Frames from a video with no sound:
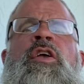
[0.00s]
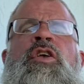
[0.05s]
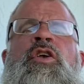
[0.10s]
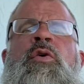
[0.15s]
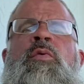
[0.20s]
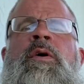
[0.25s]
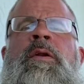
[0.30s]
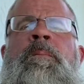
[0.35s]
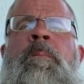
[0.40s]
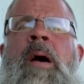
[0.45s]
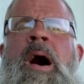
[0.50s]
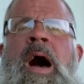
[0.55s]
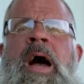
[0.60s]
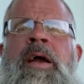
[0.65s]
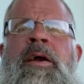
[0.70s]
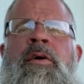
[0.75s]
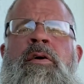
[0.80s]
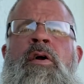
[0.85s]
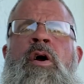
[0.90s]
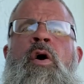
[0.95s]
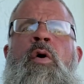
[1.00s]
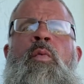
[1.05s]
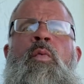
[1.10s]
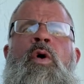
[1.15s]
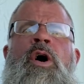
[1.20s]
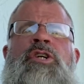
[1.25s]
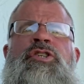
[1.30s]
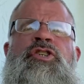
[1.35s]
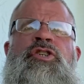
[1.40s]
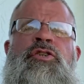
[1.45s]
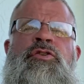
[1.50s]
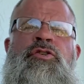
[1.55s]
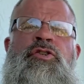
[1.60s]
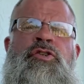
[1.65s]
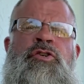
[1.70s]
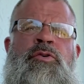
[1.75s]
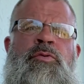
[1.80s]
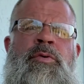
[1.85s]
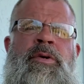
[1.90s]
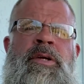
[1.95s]
you admire what you're
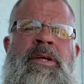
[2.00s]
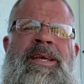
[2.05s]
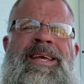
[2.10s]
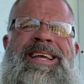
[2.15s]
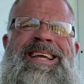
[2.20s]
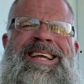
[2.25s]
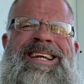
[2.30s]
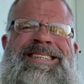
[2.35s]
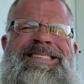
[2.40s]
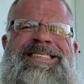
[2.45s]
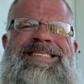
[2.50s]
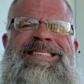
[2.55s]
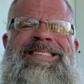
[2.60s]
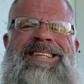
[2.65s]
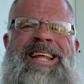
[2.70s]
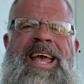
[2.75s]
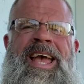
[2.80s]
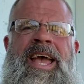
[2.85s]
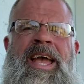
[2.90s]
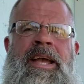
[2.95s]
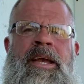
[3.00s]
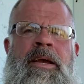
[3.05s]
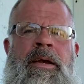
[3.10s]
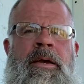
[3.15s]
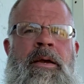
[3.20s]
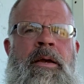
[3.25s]
doing each day.